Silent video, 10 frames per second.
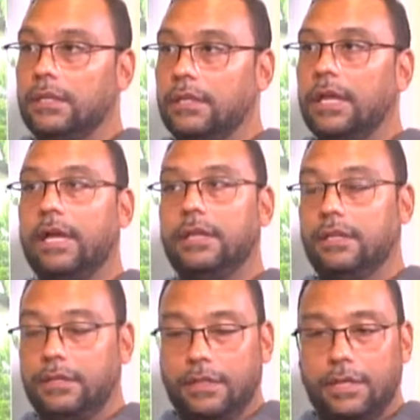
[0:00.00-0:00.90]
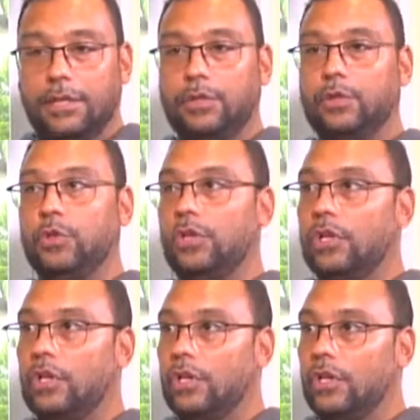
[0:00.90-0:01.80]
and you
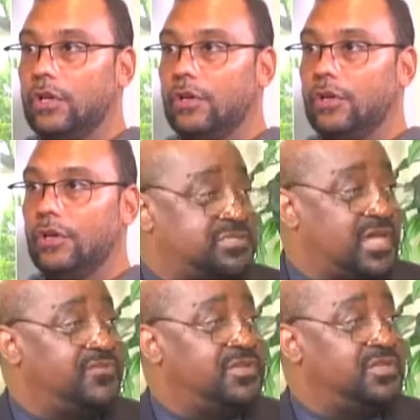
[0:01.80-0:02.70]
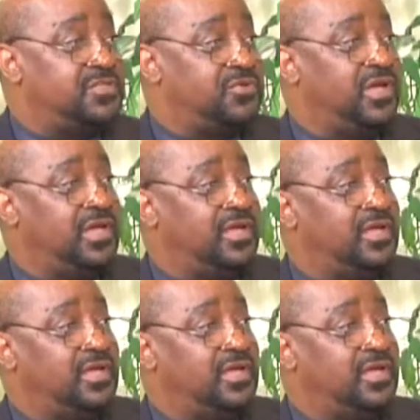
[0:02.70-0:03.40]
went from 7 to 3. Well,